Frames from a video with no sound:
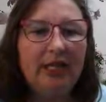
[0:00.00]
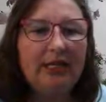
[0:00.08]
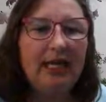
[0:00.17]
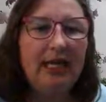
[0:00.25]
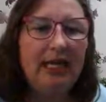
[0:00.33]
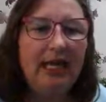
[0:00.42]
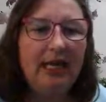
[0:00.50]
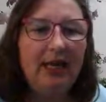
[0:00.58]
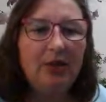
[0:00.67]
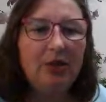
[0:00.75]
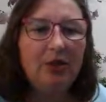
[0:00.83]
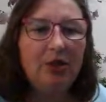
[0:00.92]
It's going to need
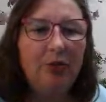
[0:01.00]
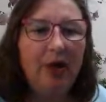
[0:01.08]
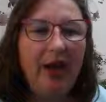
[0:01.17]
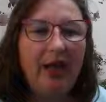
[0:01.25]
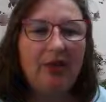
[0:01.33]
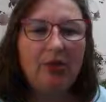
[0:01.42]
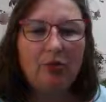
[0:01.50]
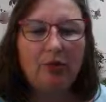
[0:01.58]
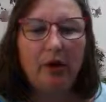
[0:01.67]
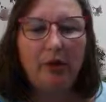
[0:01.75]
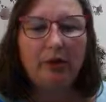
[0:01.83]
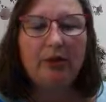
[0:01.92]
either spray heads or
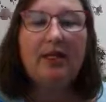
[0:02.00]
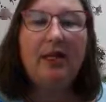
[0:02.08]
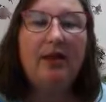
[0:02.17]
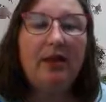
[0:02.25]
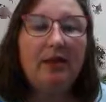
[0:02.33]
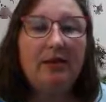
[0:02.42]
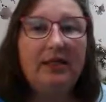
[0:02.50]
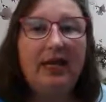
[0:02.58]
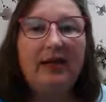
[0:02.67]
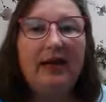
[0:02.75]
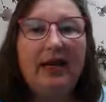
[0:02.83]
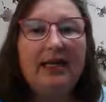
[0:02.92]
rotors in those
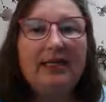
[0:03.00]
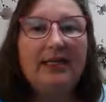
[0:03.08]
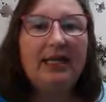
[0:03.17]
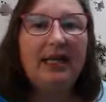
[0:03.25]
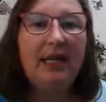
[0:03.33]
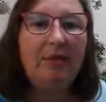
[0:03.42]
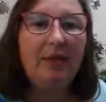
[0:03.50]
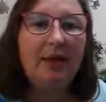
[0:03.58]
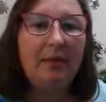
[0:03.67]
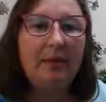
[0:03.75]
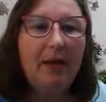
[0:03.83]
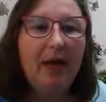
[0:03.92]
areas to keep
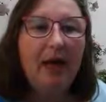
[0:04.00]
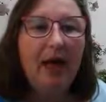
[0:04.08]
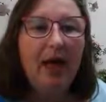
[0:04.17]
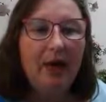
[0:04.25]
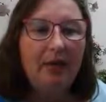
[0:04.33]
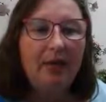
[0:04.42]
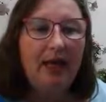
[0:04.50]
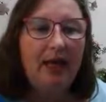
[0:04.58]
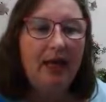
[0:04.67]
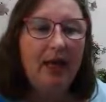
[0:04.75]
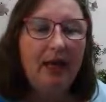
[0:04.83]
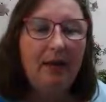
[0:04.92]
them
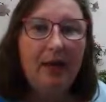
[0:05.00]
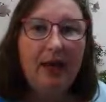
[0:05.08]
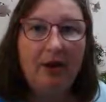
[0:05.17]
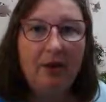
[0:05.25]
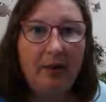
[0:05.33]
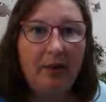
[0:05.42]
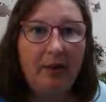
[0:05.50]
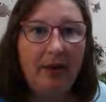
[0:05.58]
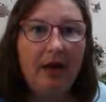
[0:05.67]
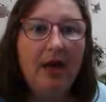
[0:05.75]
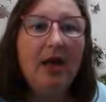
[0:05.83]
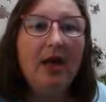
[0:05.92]
healthy and
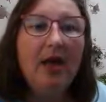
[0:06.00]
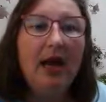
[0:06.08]
growing.